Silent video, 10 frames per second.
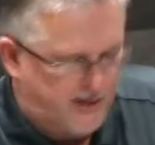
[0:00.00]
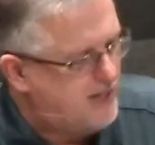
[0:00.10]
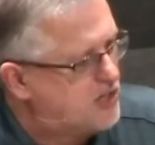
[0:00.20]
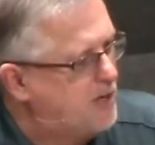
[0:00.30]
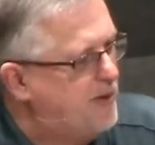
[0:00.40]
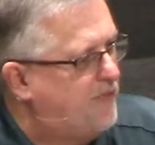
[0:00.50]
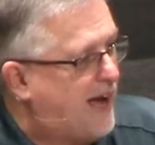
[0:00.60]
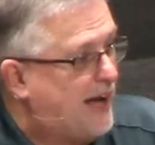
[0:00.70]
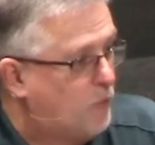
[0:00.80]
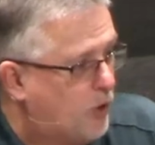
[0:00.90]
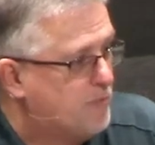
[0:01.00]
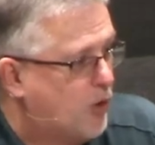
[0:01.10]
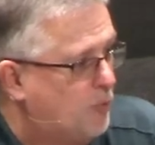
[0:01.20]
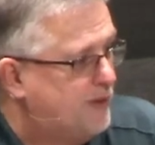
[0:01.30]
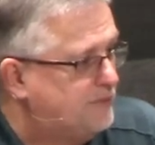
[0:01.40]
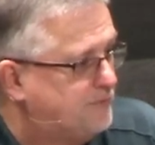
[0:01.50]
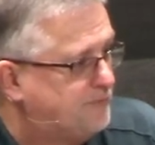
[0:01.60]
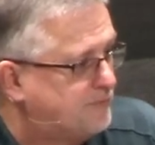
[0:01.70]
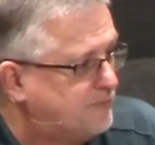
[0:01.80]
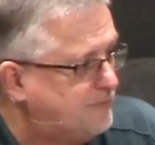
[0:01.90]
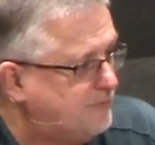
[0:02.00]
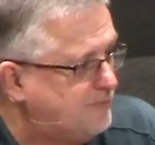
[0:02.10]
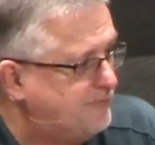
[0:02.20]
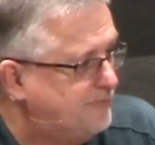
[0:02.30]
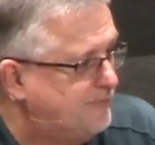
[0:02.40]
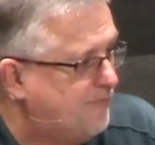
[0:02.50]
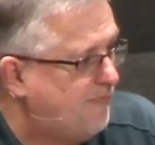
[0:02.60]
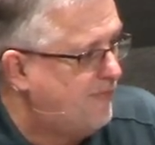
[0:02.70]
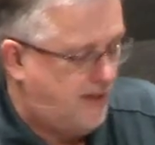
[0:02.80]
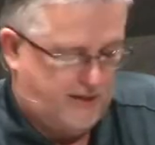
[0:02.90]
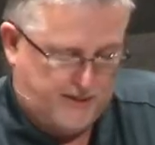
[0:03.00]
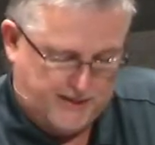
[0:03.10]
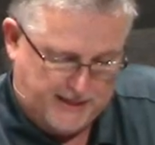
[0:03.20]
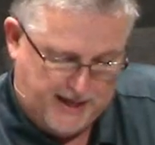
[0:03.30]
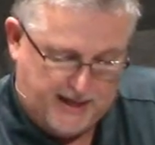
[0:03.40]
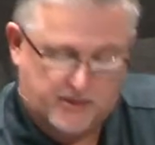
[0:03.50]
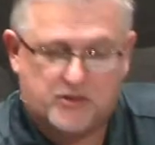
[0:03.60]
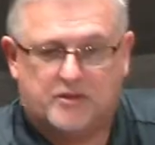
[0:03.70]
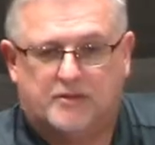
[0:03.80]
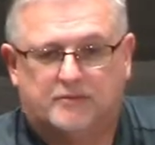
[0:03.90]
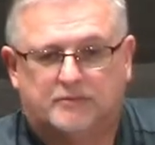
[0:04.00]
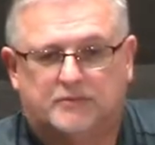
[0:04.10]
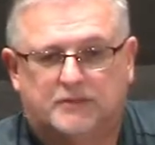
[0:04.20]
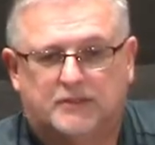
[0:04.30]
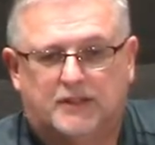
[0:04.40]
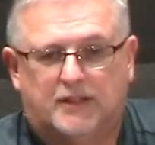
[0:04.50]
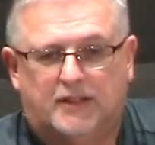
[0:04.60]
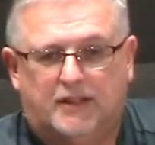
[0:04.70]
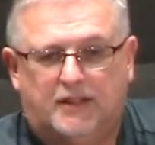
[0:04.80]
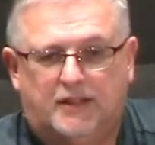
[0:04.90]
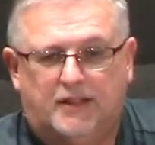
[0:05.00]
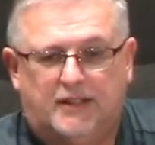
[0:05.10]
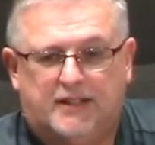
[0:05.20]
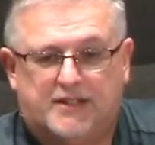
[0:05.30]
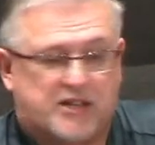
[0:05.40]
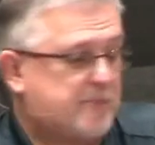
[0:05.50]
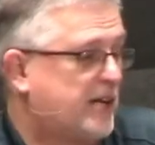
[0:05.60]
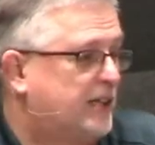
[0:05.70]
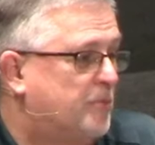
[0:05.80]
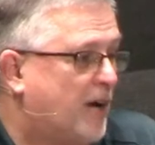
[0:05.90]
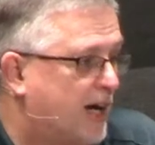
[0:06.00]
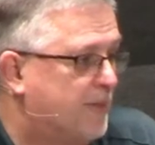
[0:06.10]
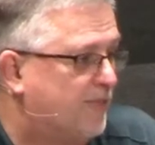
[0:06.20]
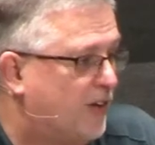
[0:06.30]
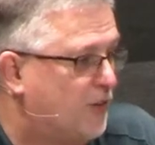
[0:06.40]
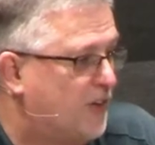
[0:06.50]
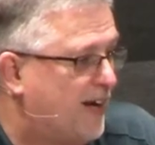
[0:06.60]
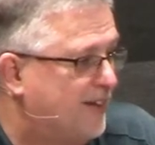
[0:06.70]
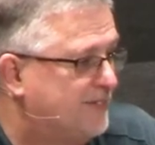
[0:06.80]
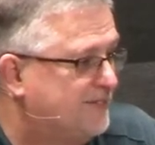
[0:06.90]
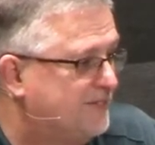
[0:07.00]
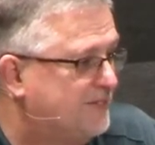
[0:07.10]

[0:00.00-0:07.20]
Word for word: Things can be fine one moment, and then the next, it seems like the bottom falls out.